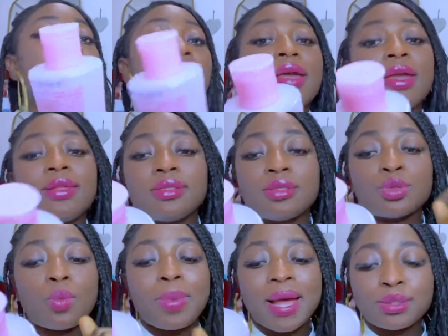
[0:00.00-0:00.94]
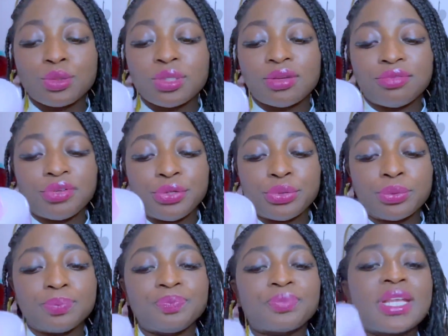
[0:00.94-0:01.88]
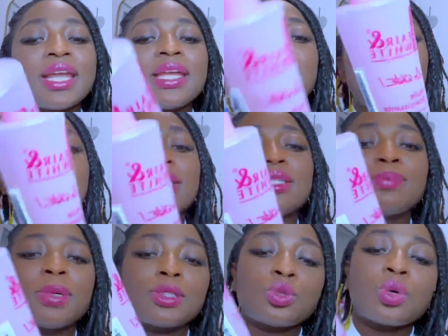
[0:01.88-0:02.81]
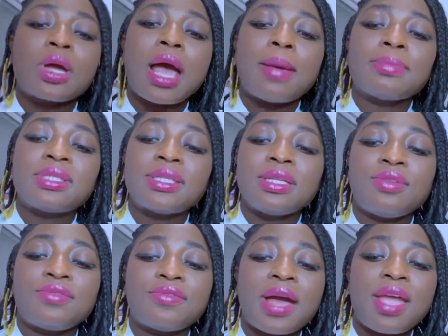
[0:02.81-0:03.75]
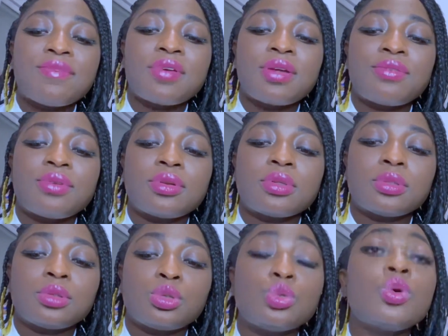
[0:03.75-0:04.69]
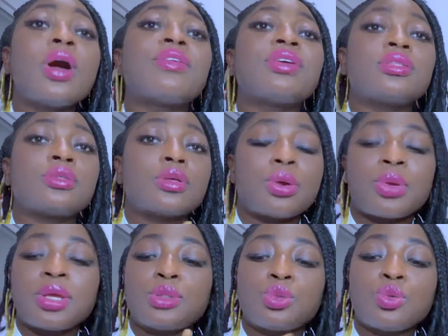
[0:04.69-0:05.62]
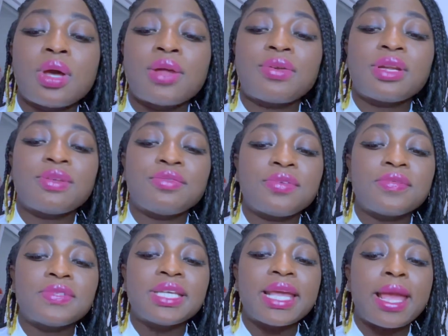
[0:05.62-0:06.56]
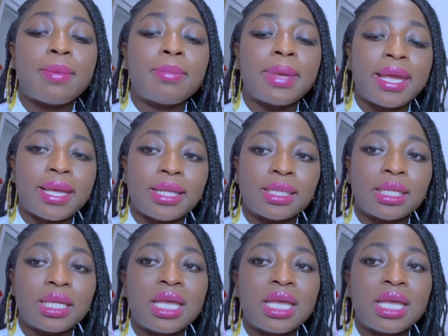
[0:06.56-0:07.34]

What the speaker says: And so back to the video. This bottle comes in 250 ml,